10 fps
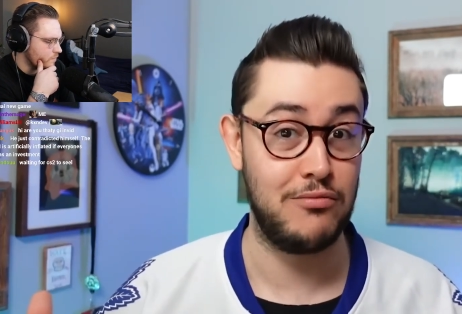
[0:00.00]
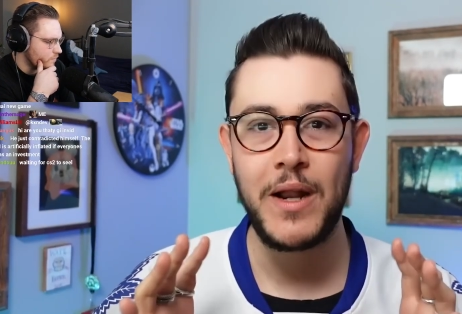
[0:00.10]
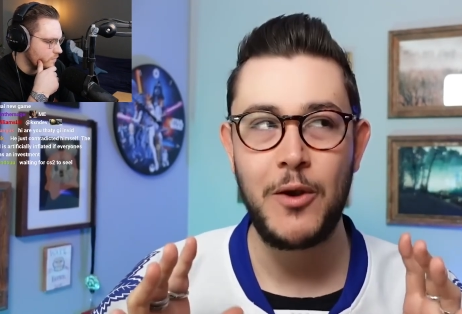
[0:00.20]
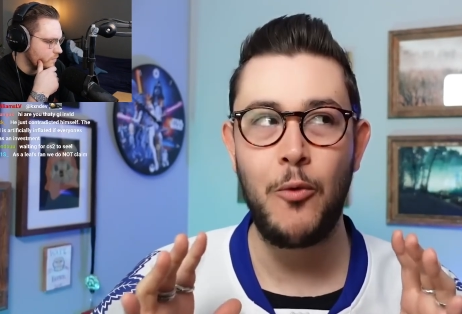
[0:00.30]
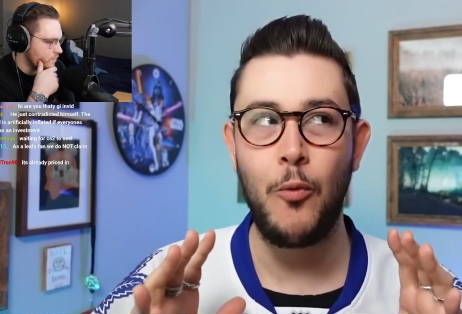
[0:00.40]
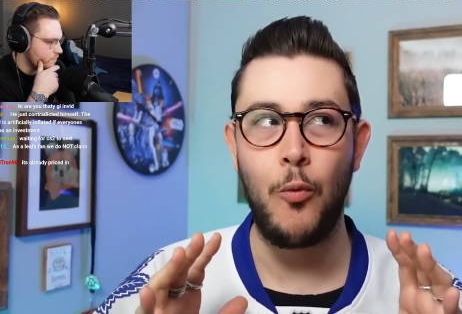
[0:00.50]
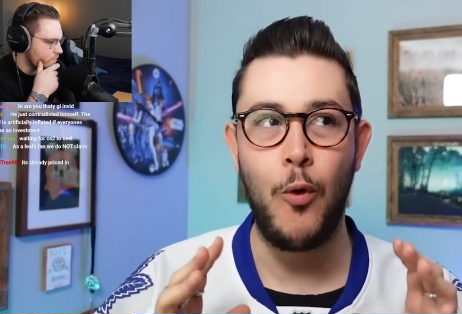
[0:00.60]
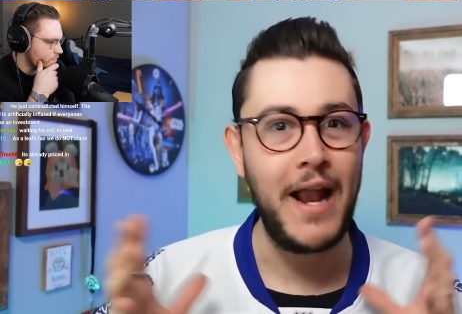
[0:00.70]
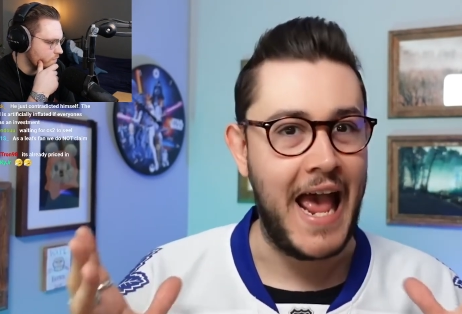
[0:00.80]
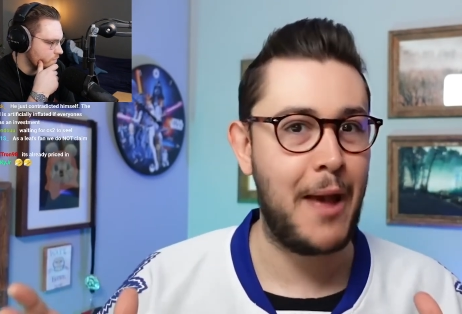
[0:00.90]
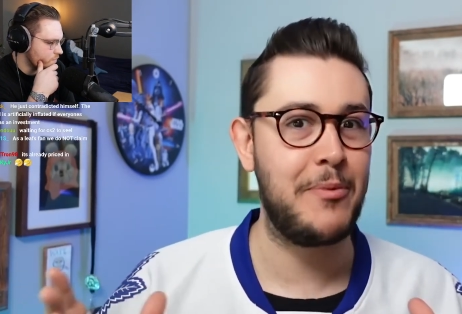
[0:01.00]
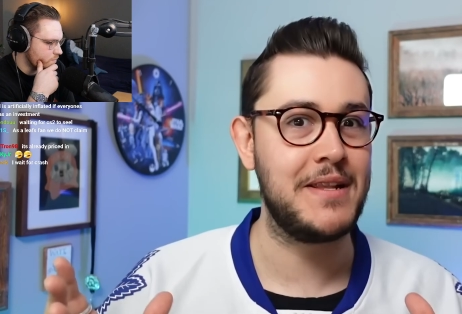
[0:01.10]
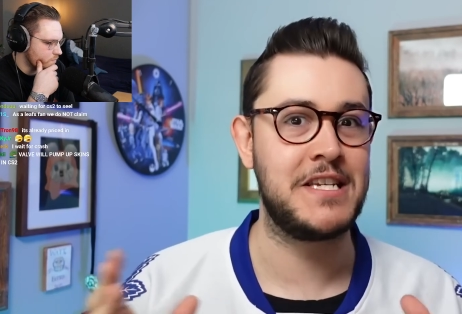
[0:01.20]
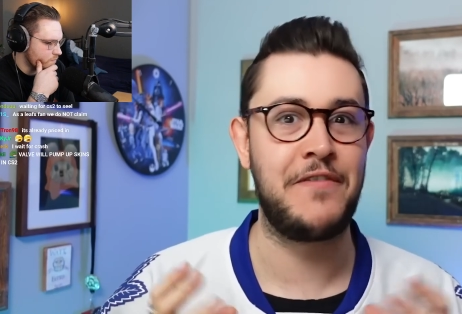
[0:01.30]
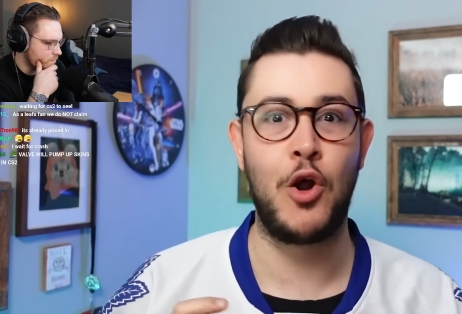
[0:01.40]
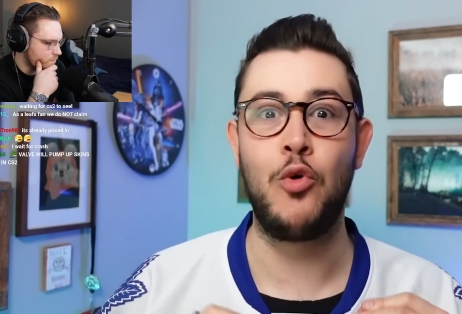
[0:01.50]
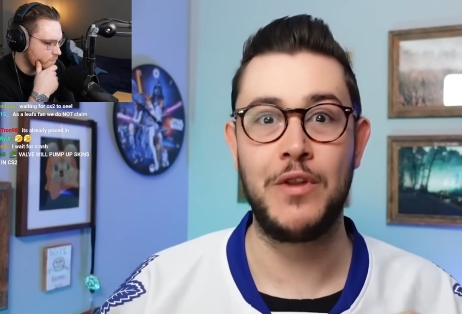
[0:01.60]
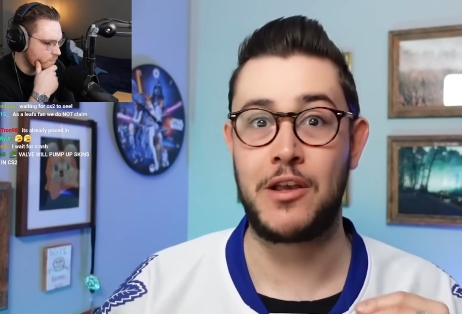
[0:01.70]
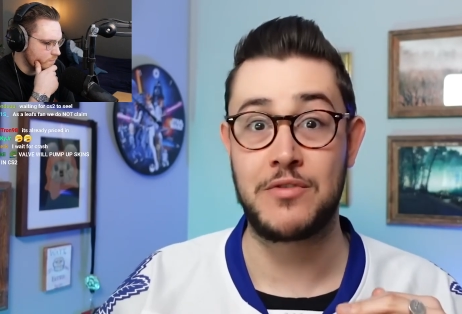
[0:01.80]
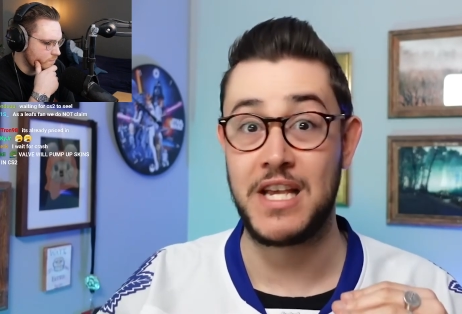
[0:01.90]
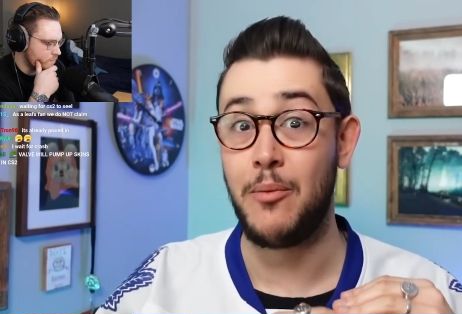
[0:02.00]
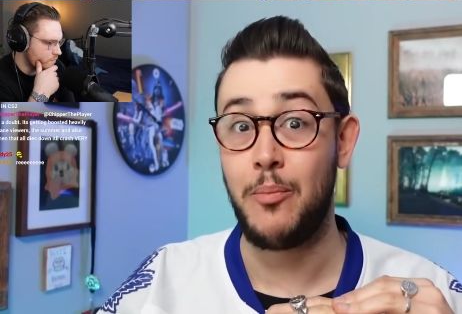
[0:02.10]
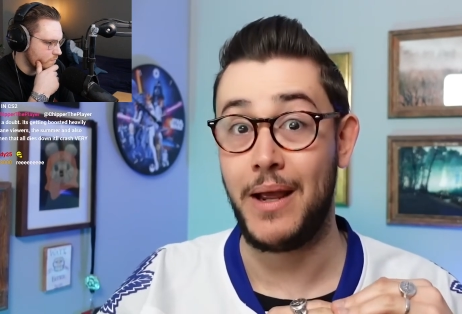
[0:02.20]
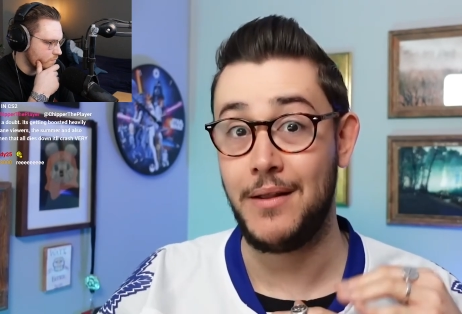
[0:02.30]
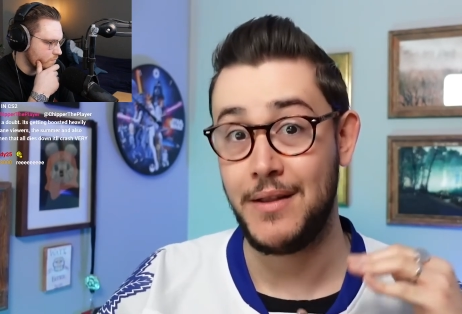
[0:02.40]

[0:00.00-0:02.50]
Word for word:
Speaker 1: But what happens if it only goes up by a